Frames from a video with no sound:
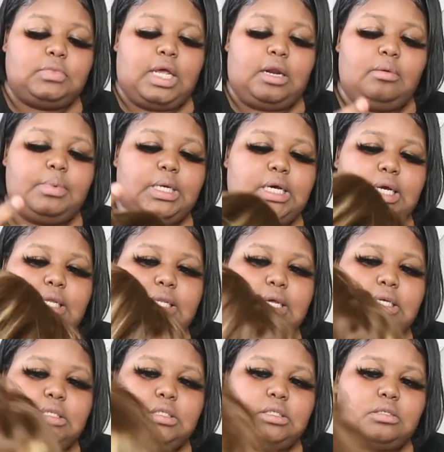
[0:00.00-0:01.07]
they don't be cutting
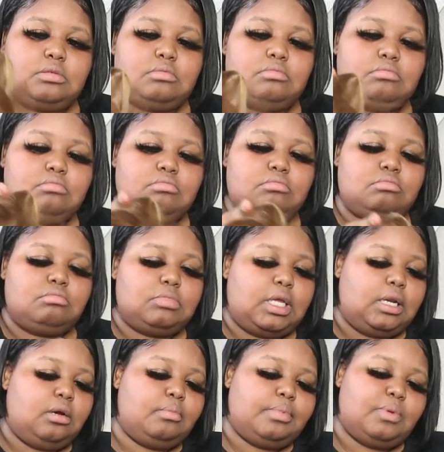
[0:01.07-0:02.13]
lace.
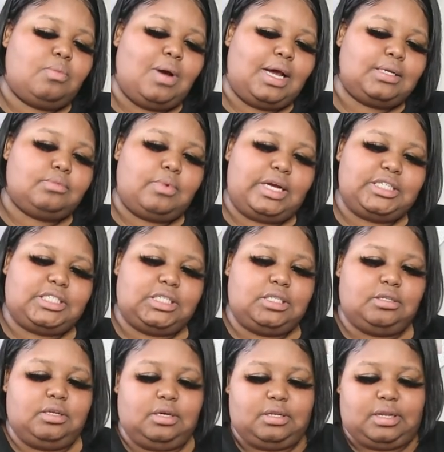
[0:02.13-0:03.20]
They don't. Why
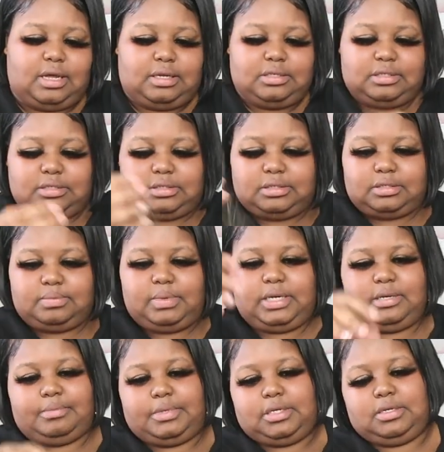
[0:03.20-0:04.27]
she look like this?
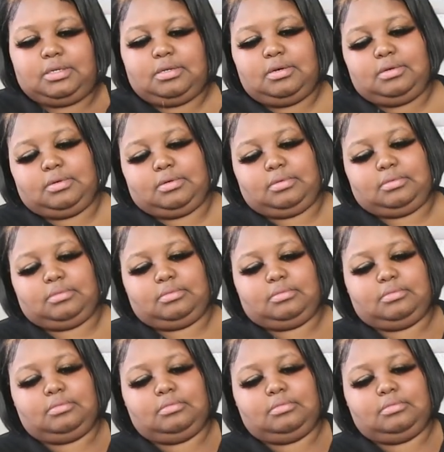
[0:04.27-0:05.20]
Wait a minute. Hold on.